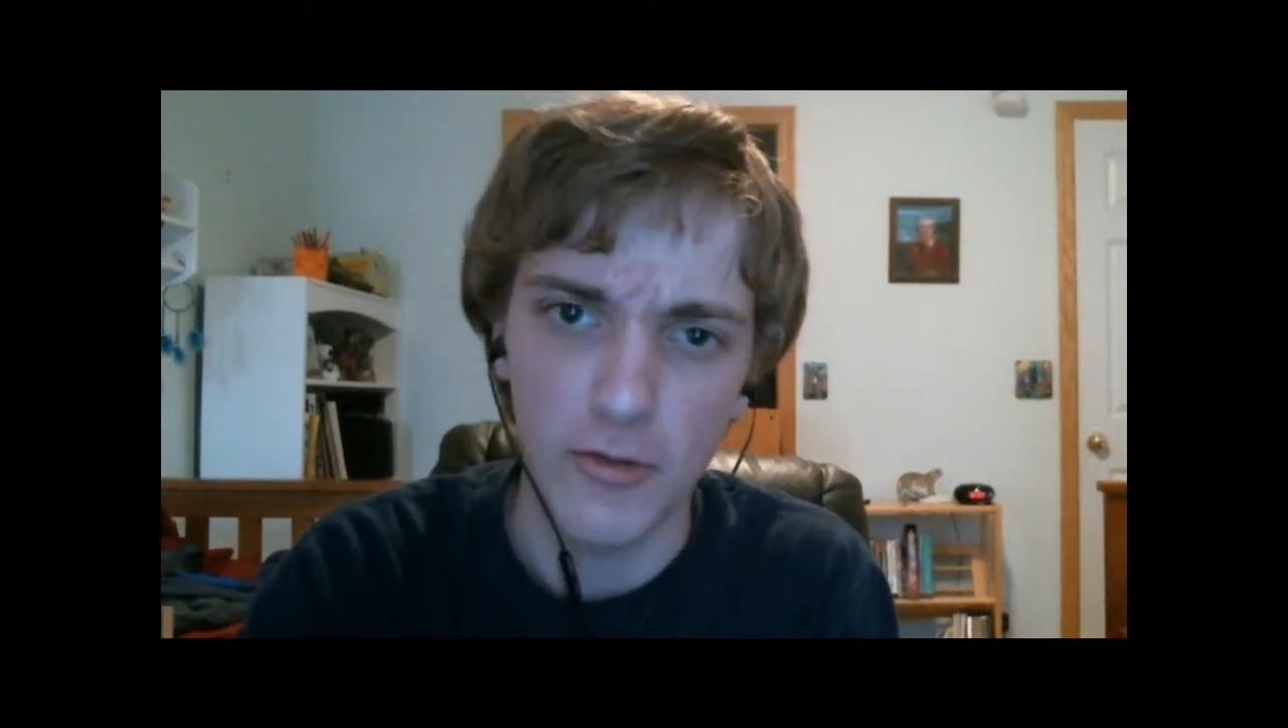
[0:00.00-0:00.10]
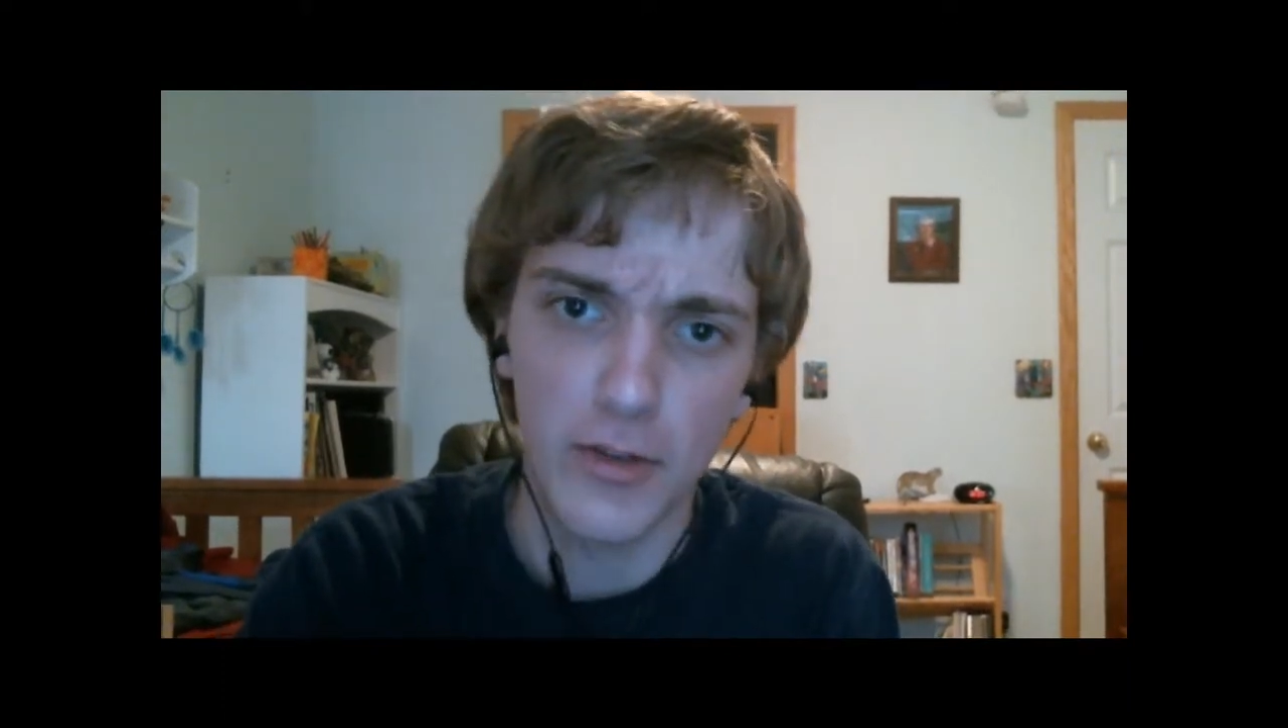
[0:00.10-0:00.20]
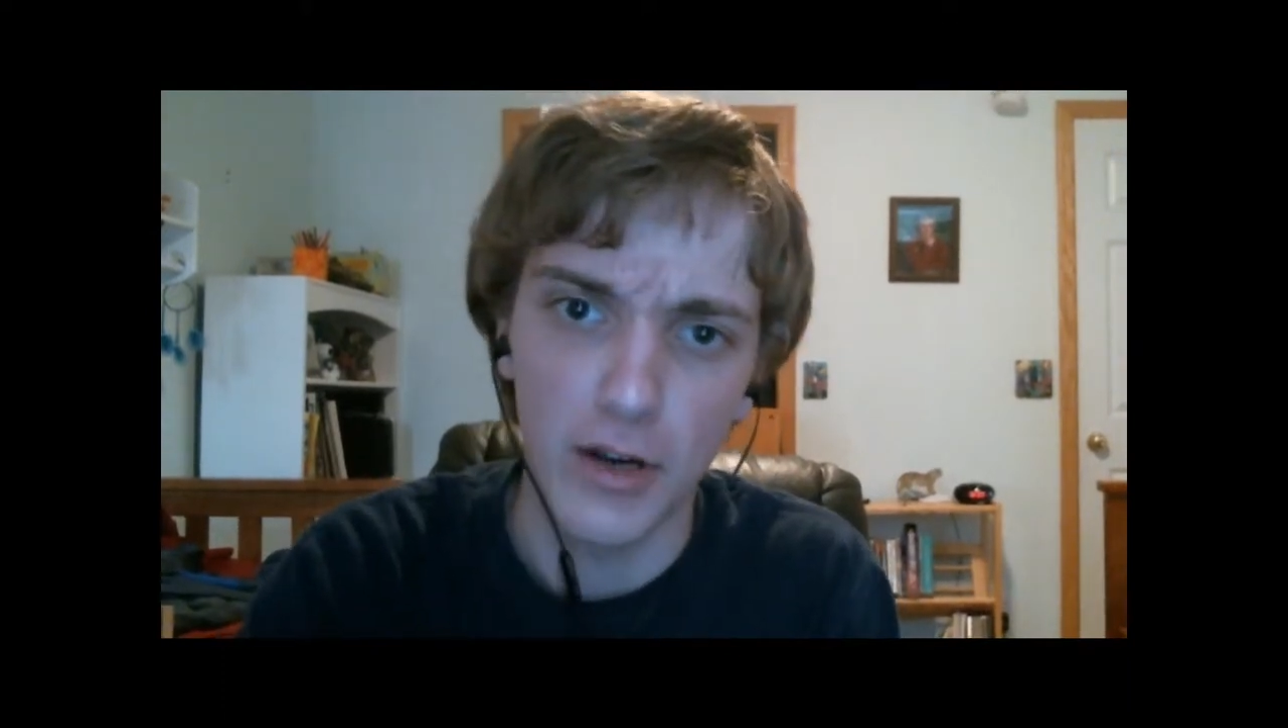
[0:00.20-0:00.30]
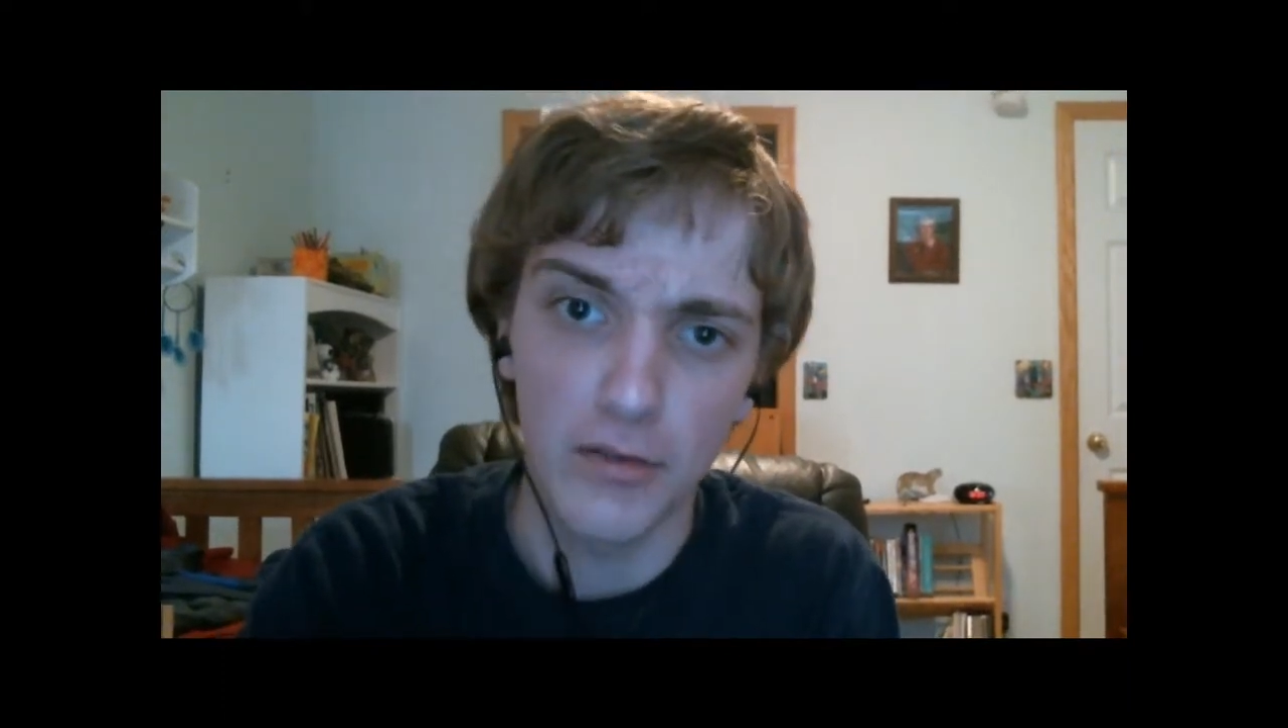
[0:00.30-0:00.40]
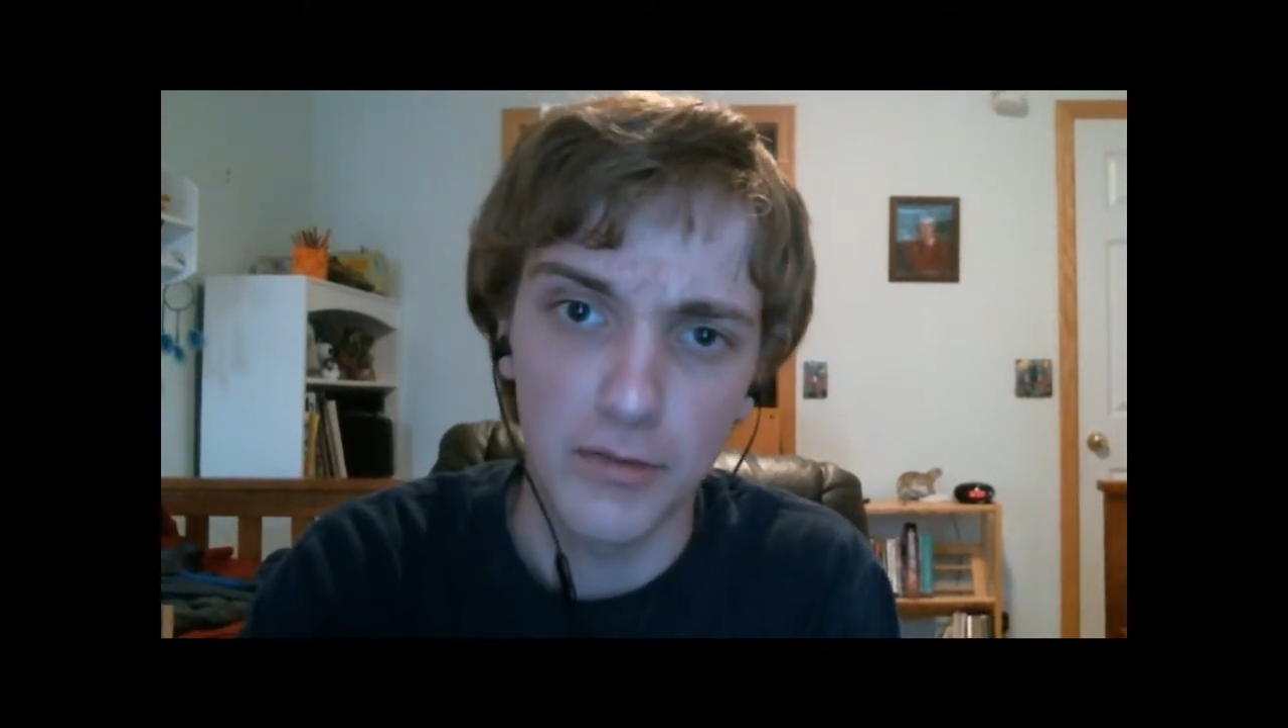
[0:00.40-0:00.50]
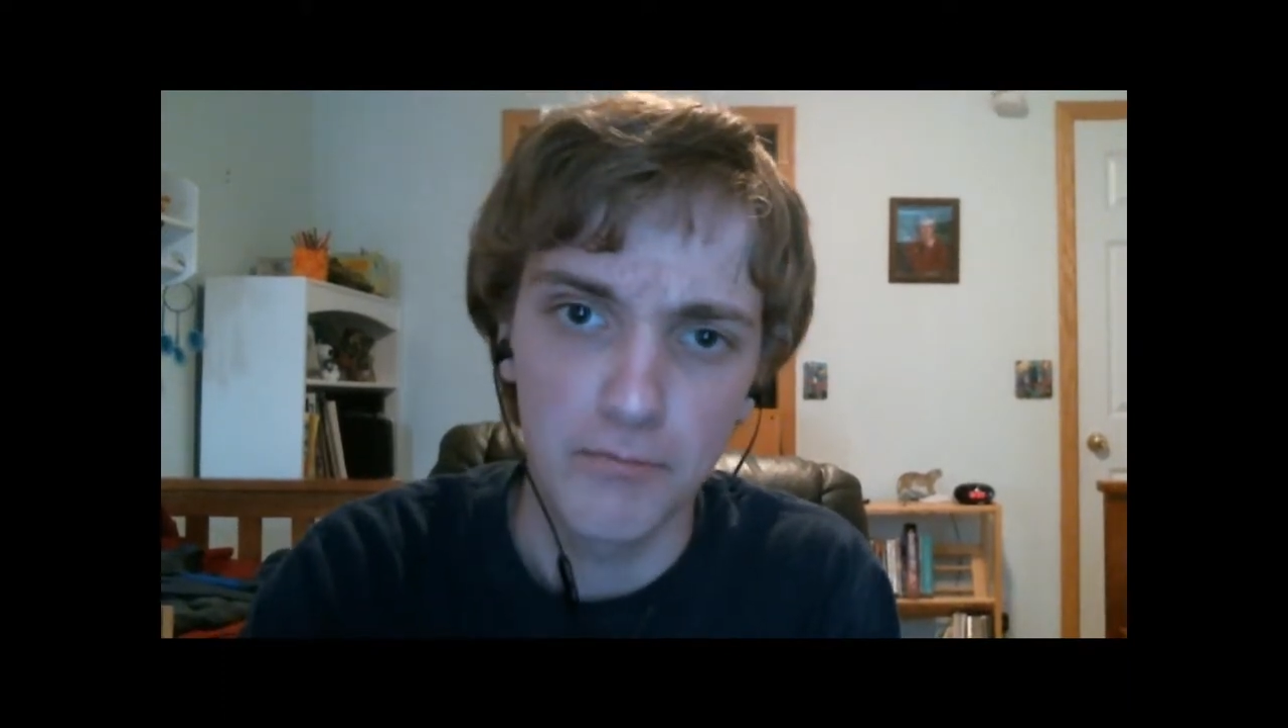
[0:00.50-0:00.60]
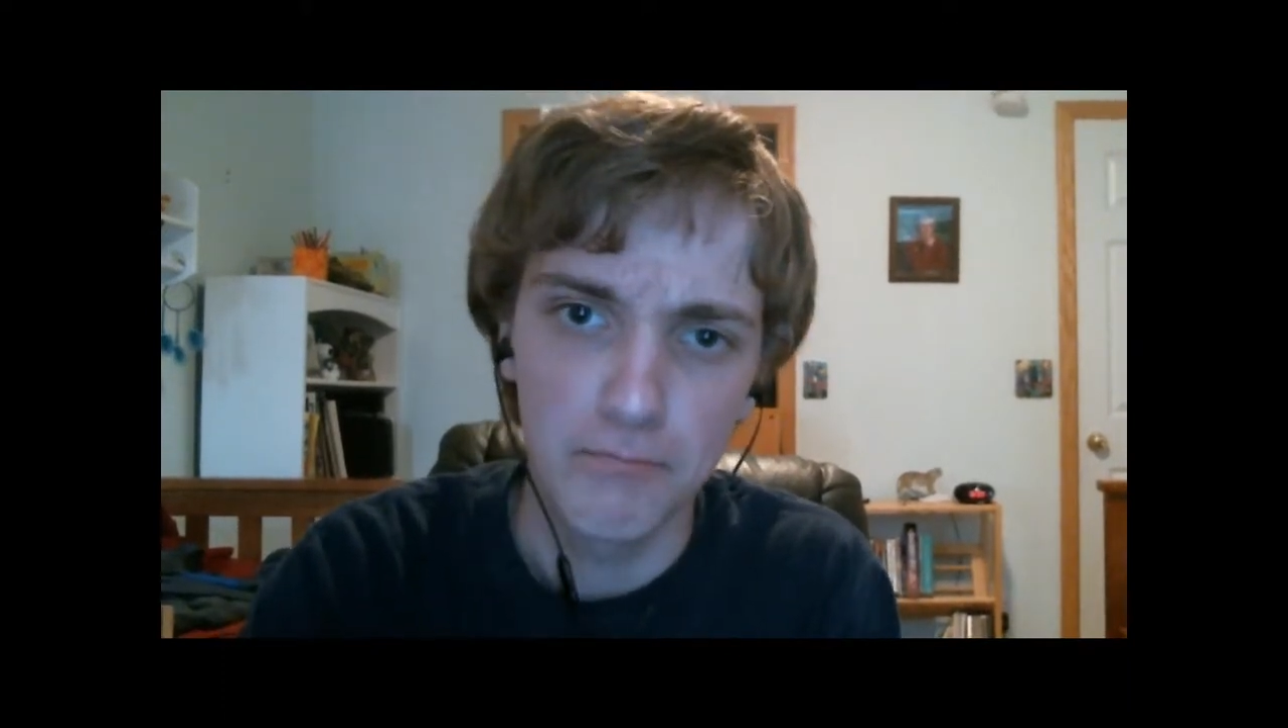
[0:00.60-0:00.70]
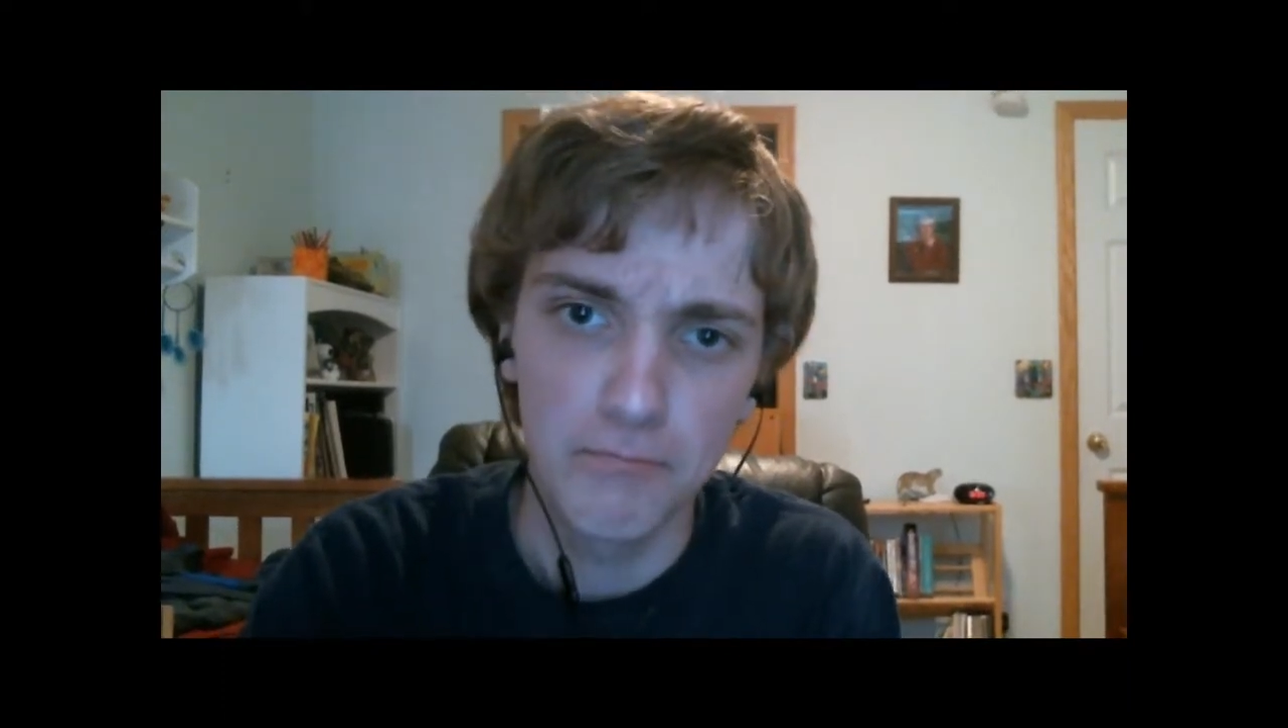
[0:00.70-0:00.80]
yourself.